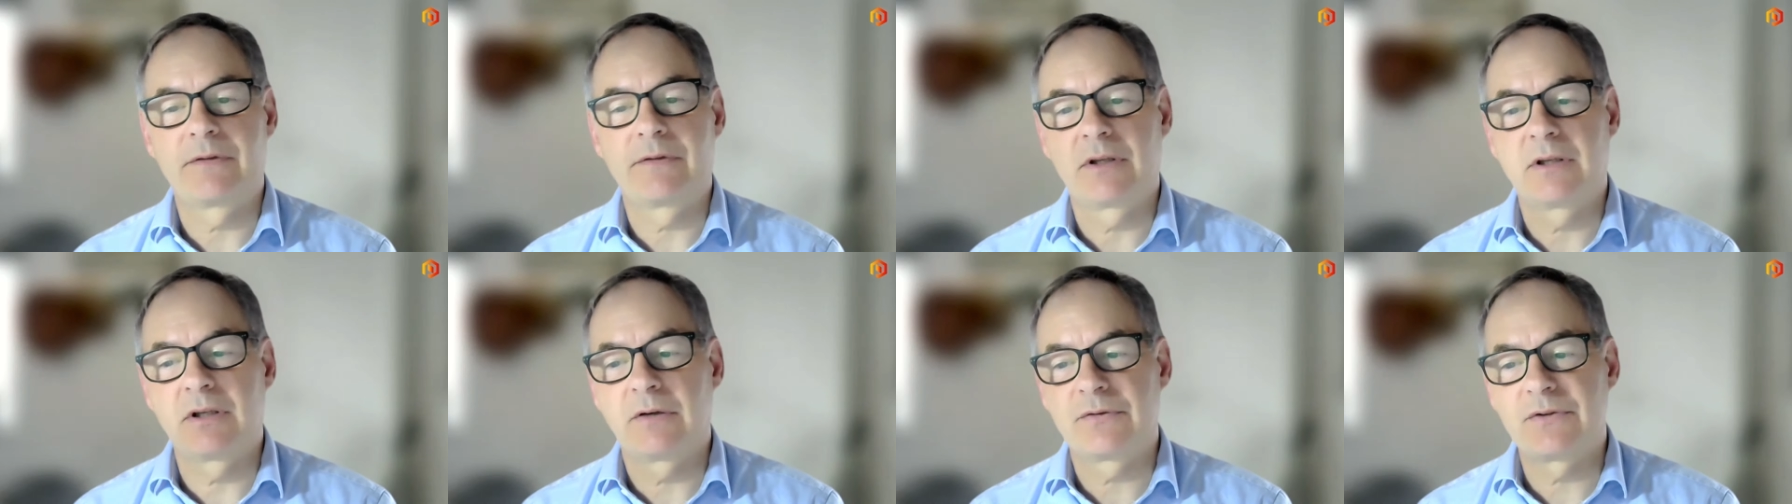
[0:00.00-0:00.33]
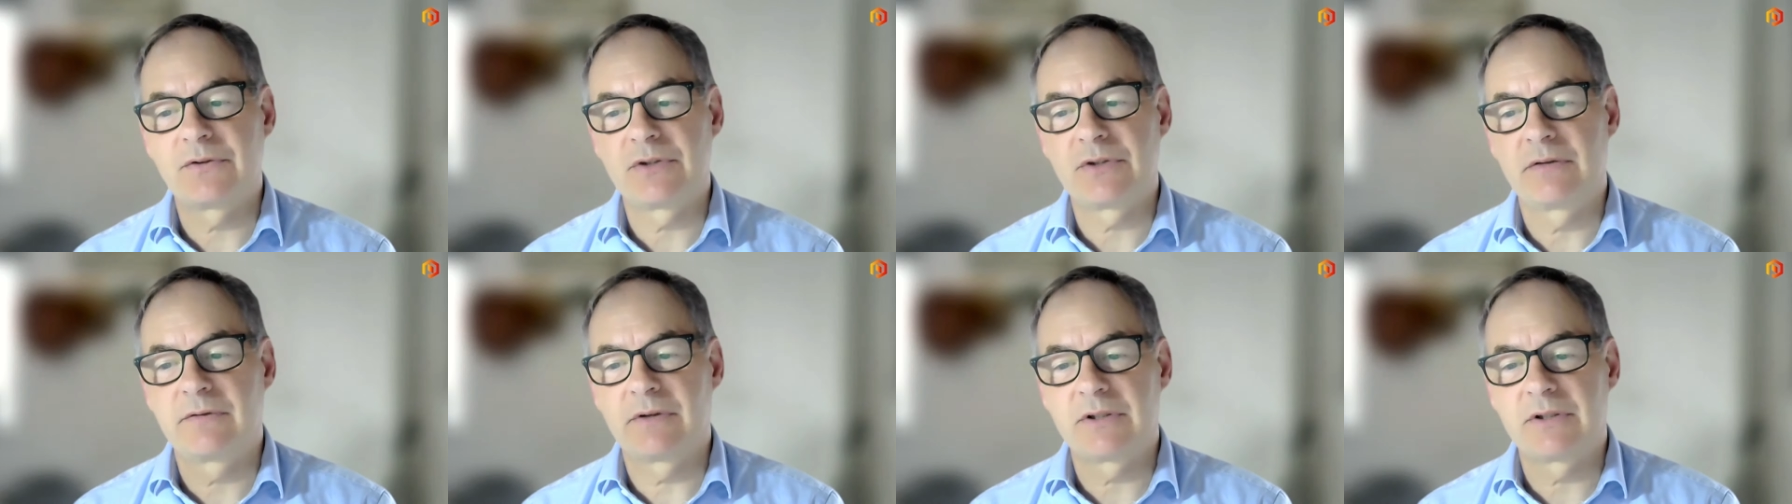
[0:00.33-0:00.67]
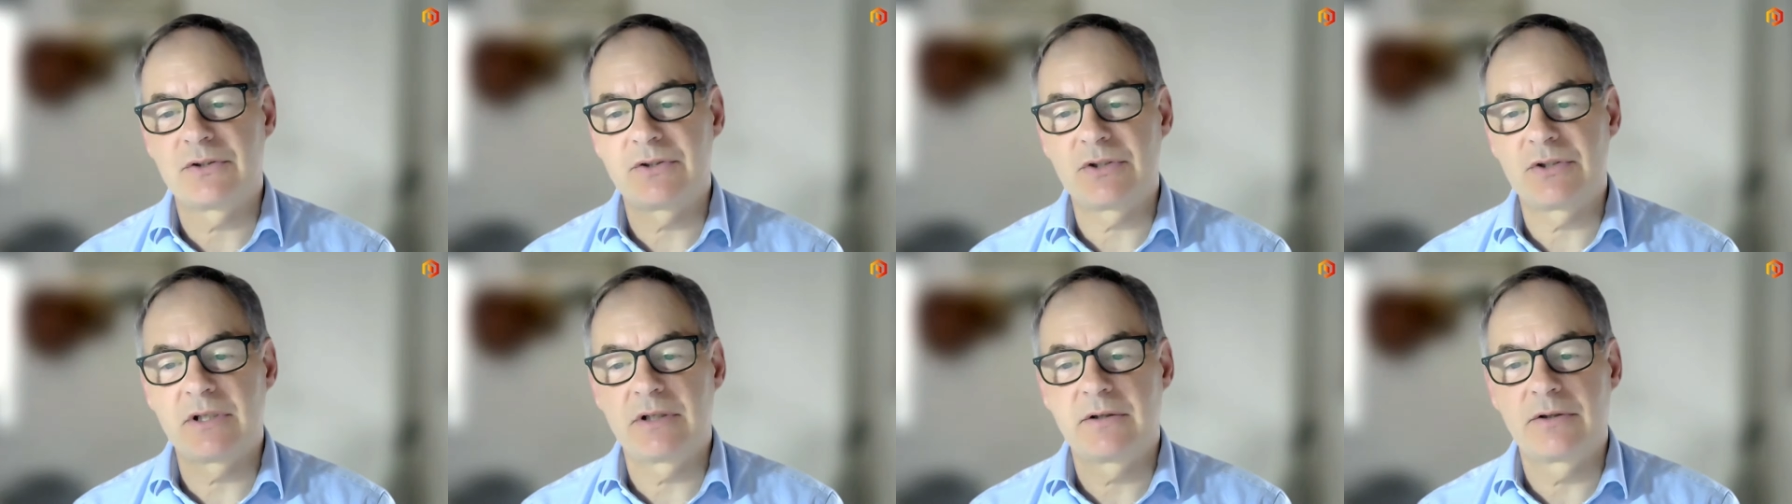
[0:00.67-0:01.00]
the obviously the very
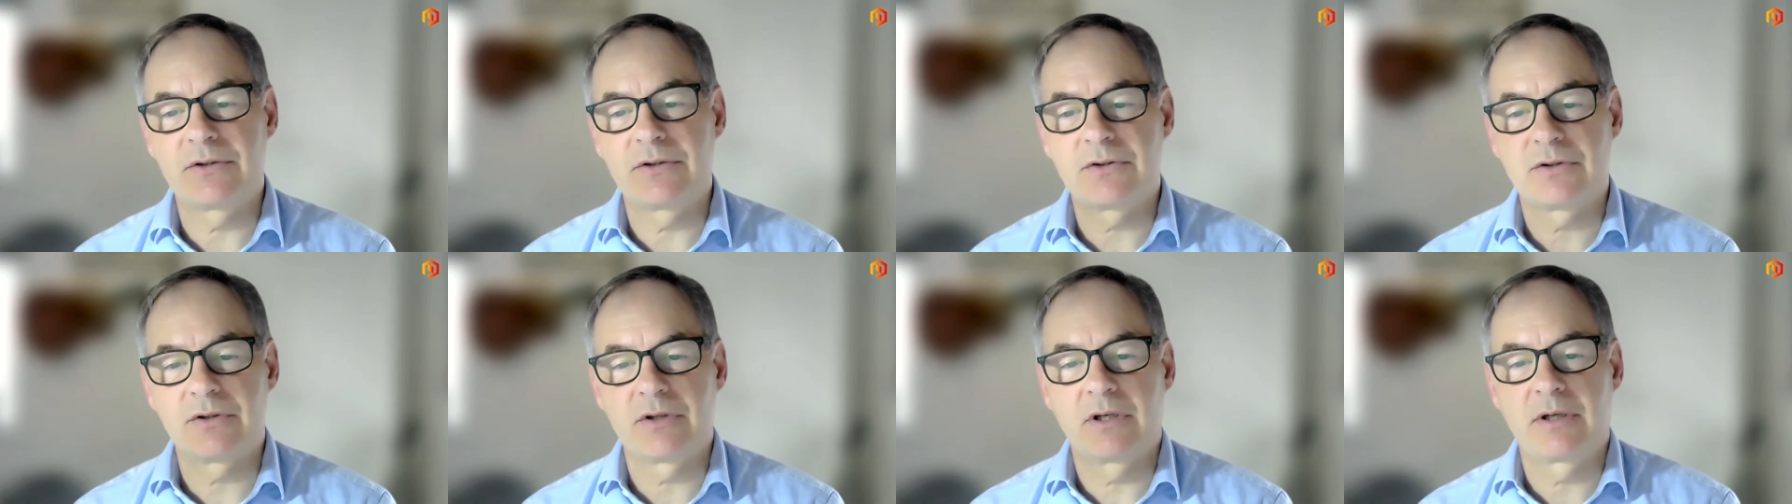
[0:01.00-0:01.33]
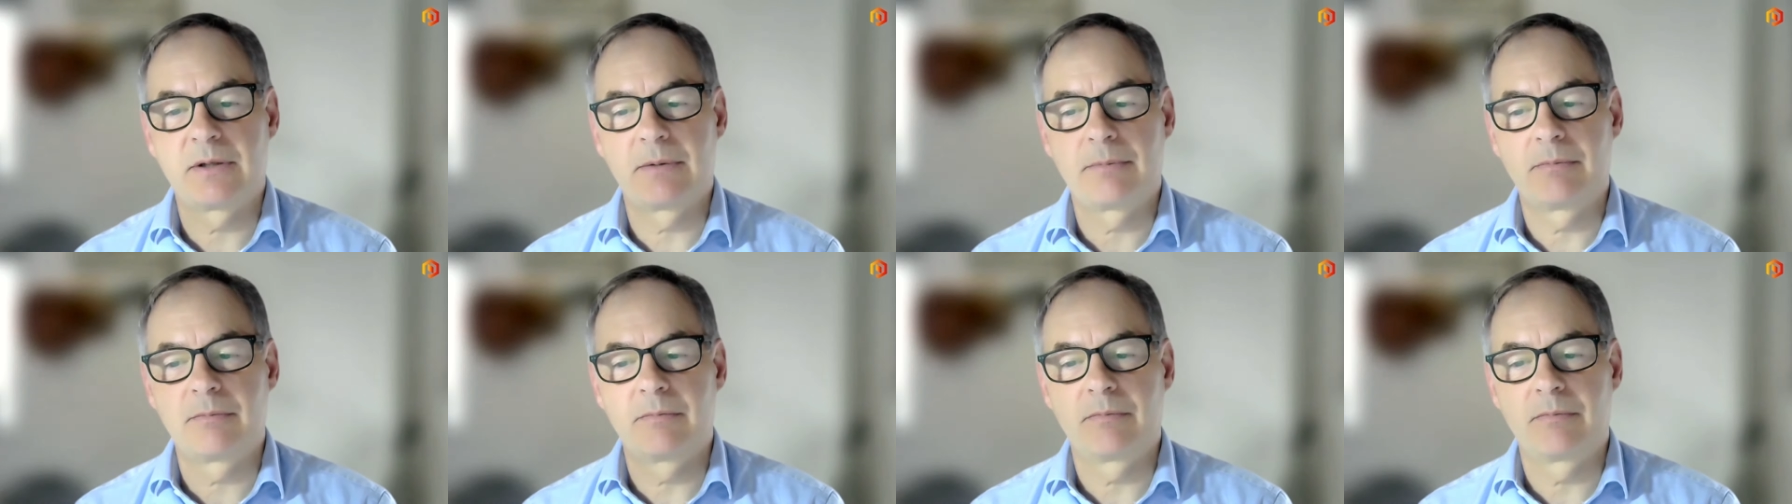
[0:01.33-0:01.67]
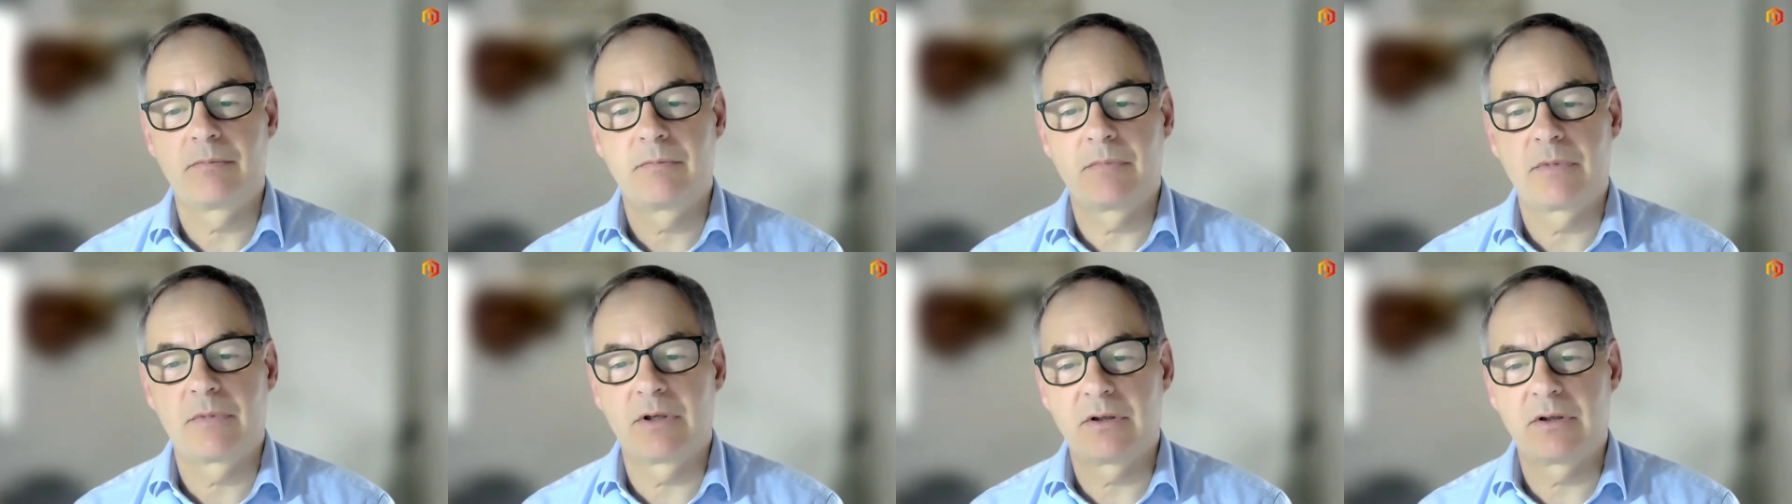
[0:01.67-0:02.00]
serious
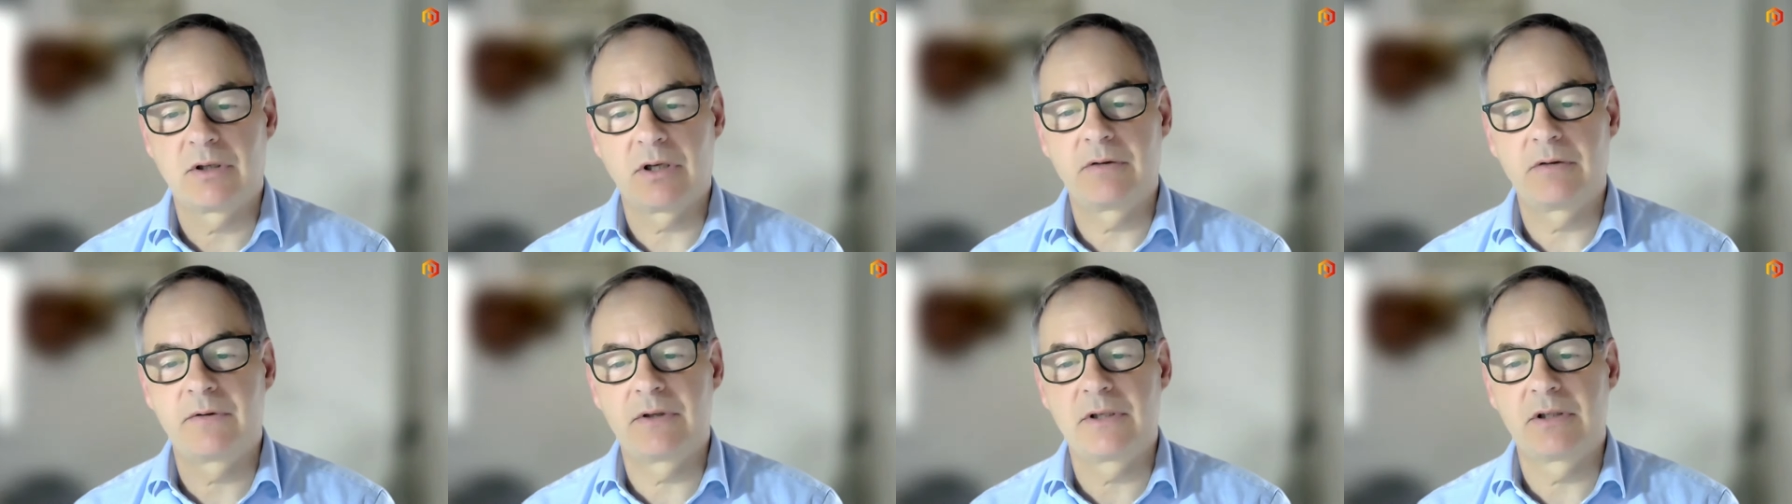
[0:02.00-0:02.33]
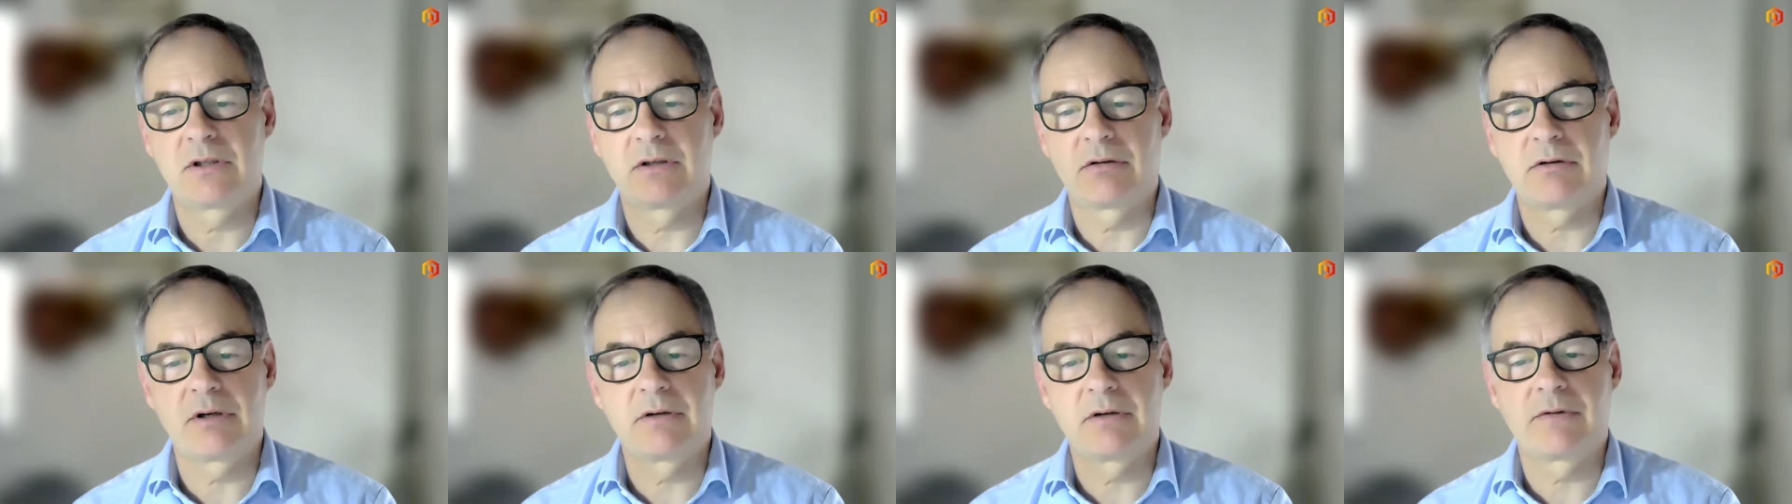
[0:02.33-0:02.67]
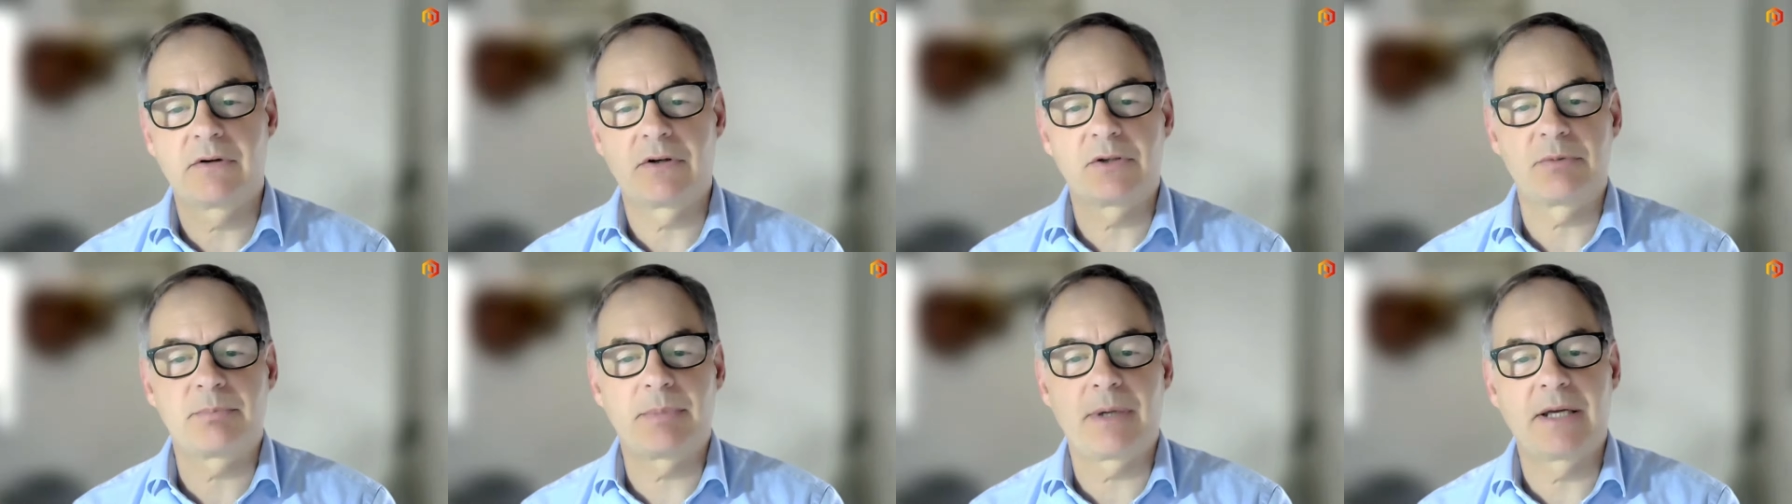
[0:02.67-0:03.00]
um, COVID
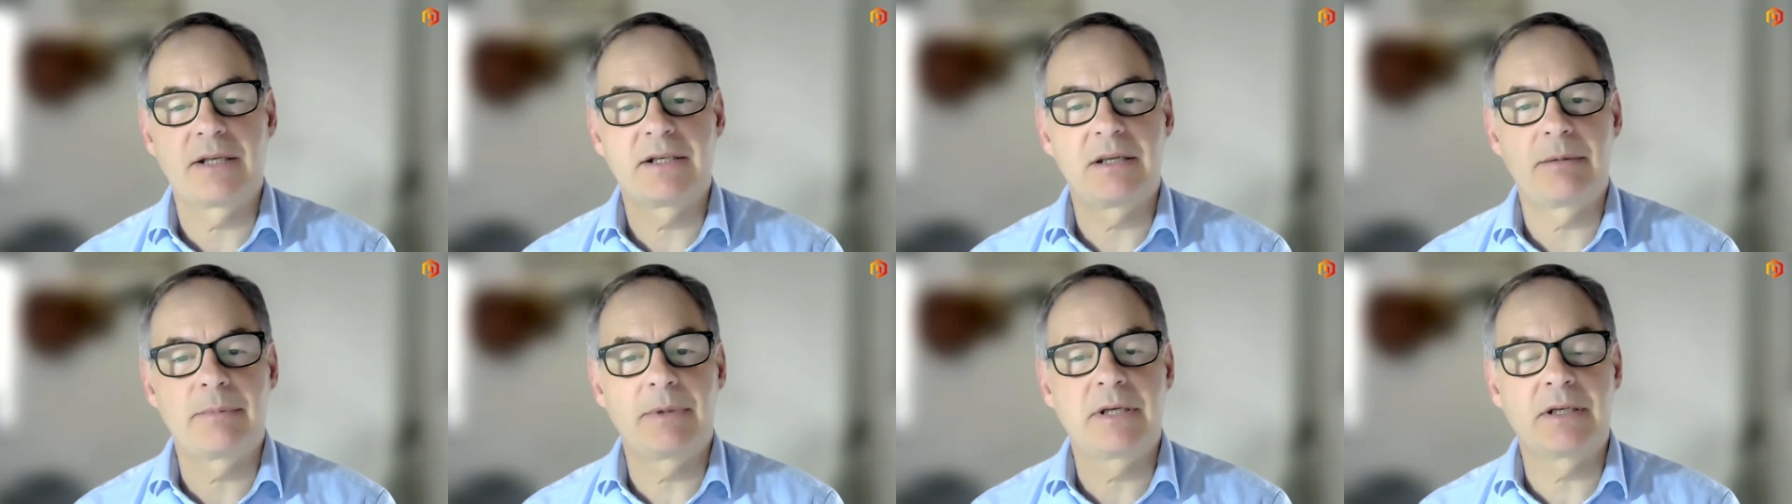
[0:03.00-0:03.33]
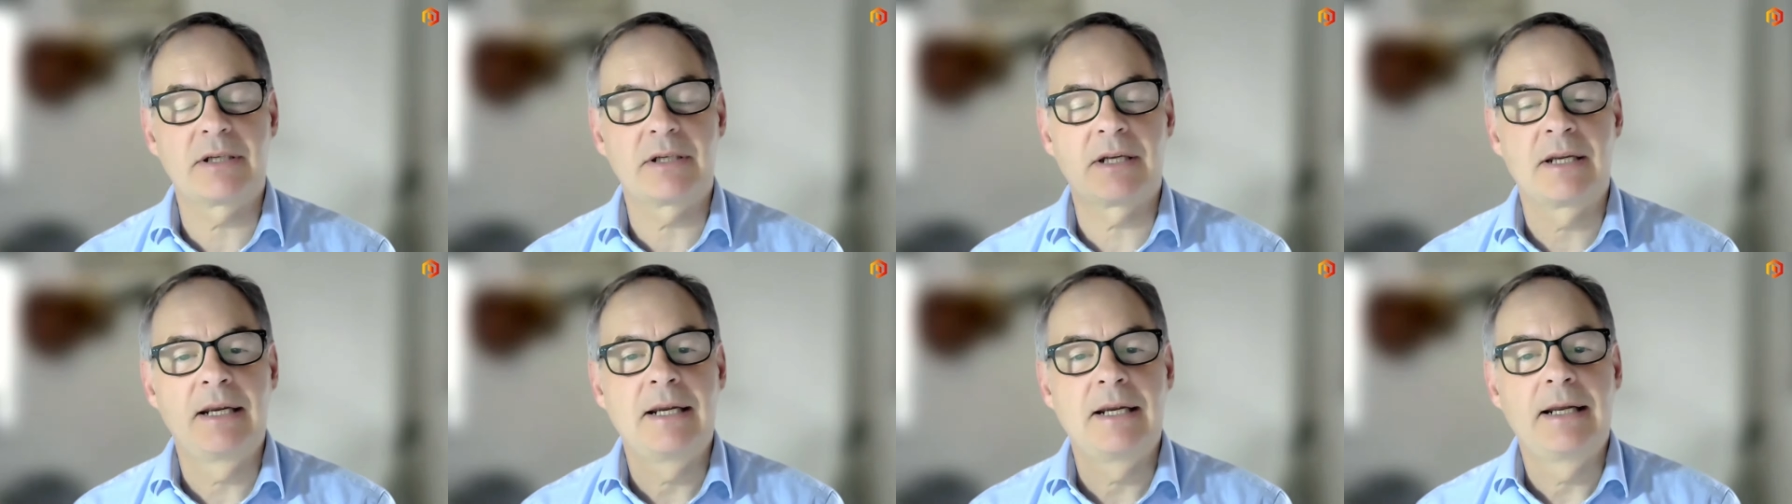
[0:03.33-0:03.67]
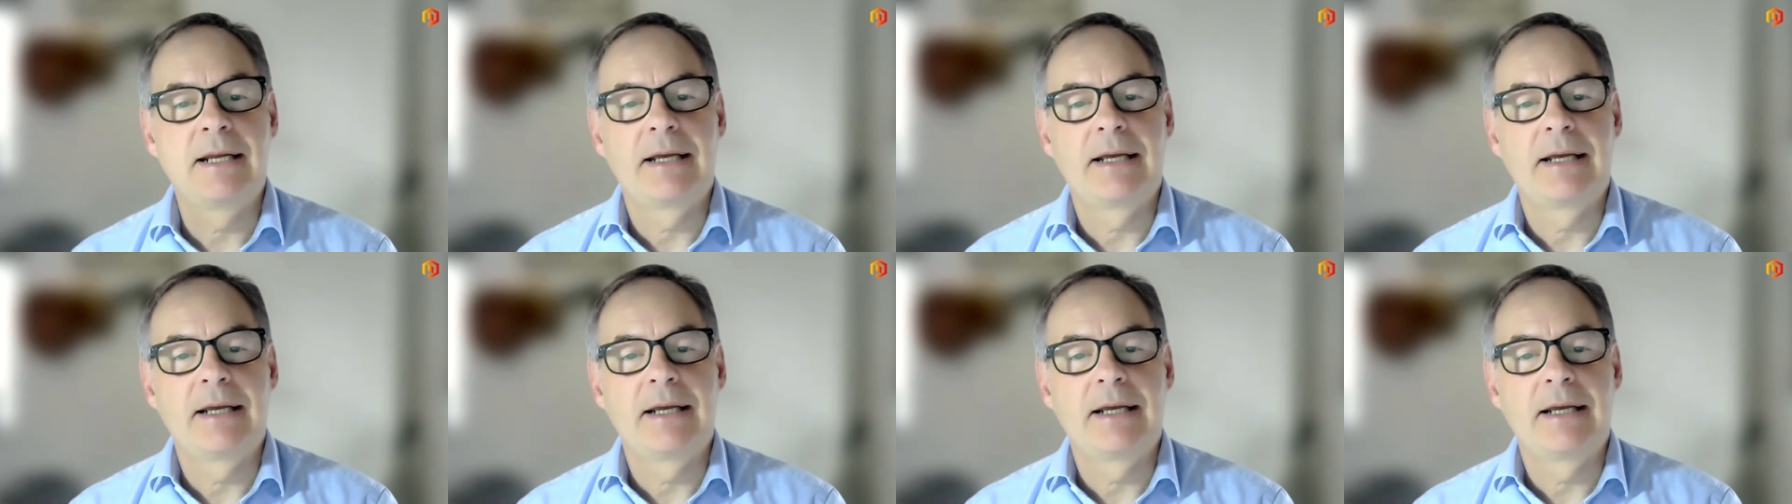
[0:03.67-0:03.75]
coronavirus pandemic.